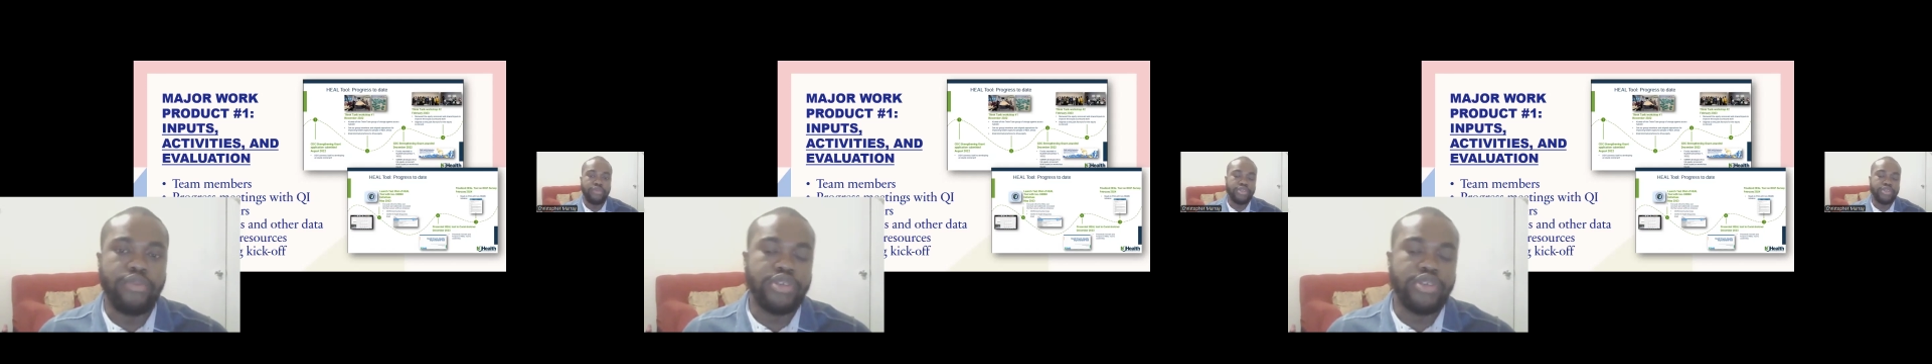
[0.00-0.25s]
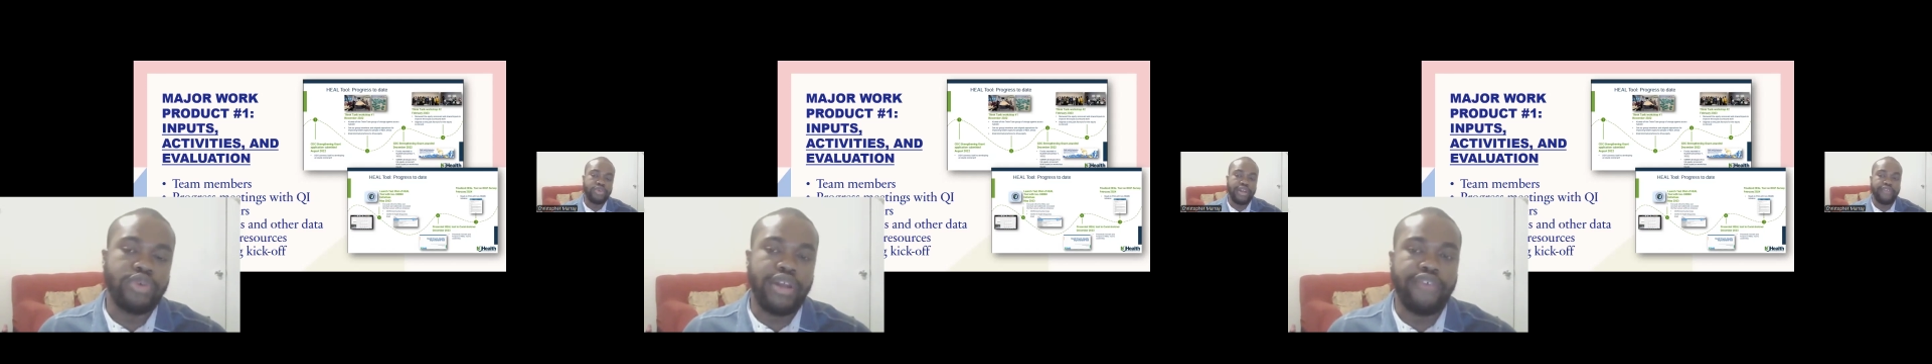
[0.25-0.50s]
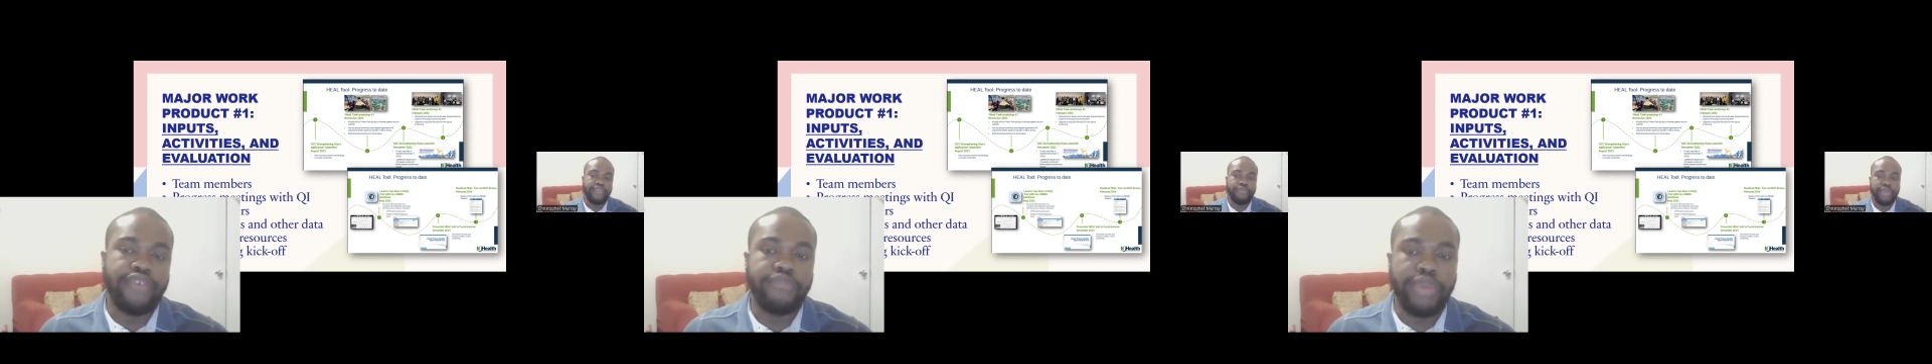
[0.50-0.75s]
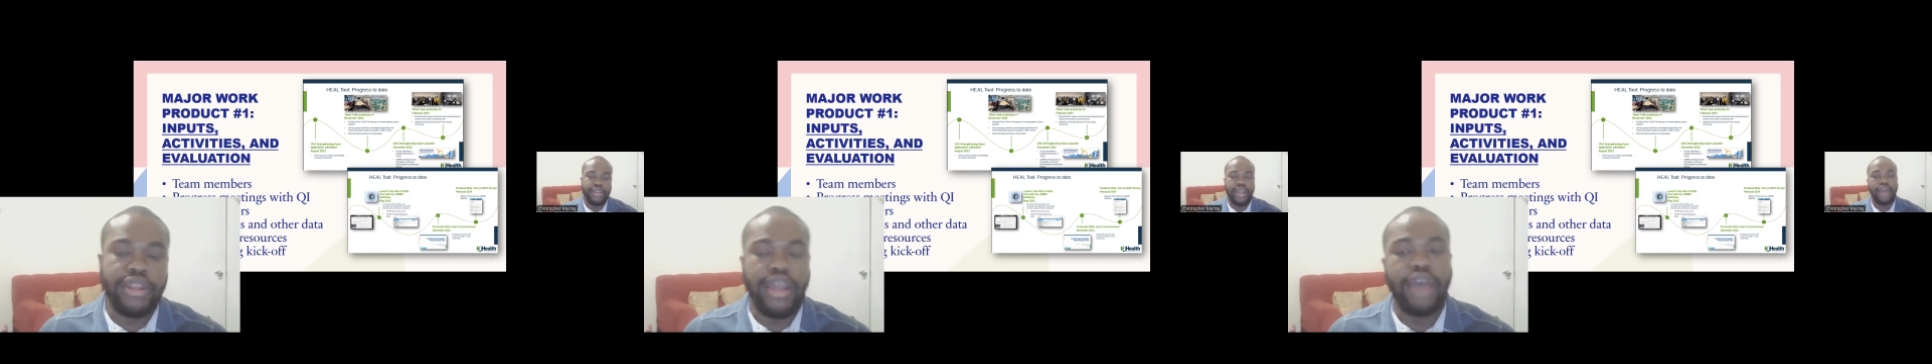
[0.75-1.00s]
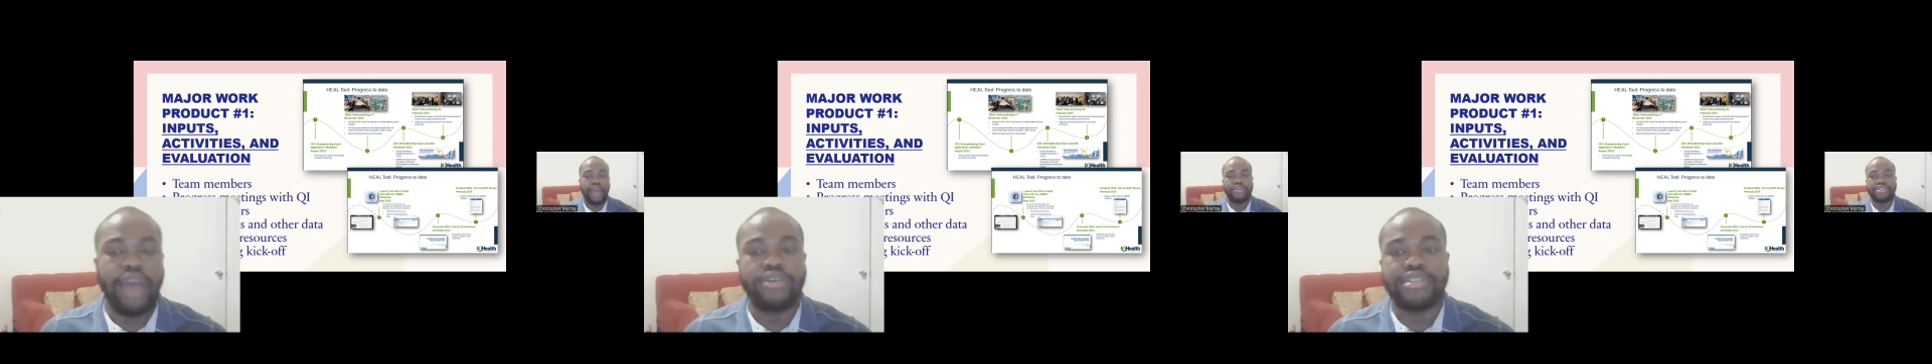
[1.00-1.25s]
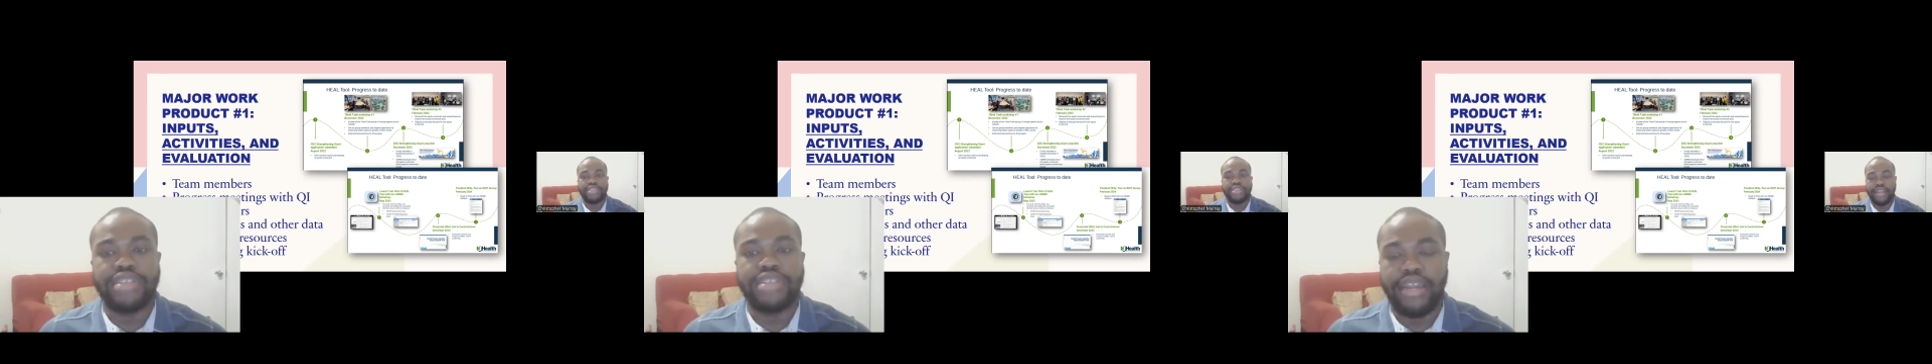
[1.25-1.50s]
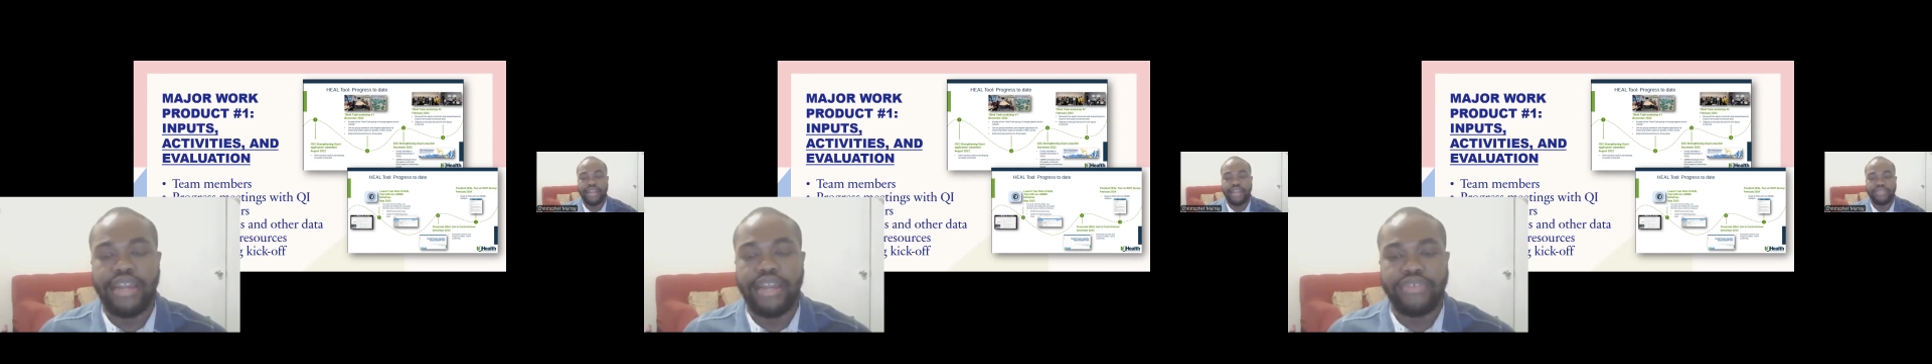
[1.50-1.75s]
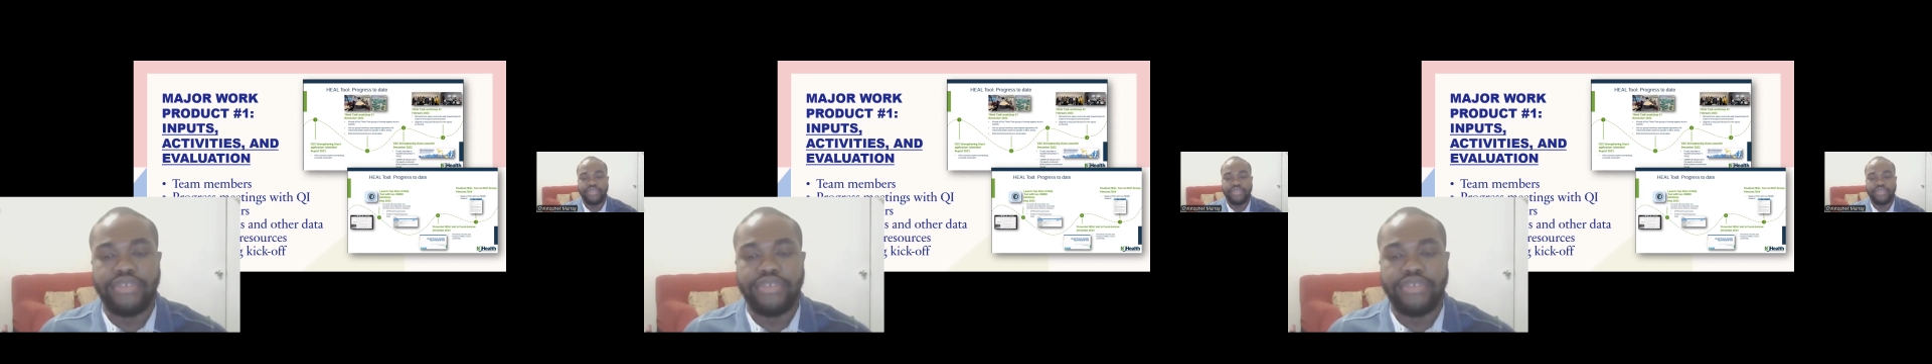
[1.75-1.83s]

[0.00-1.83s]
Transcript: which would have been outside of the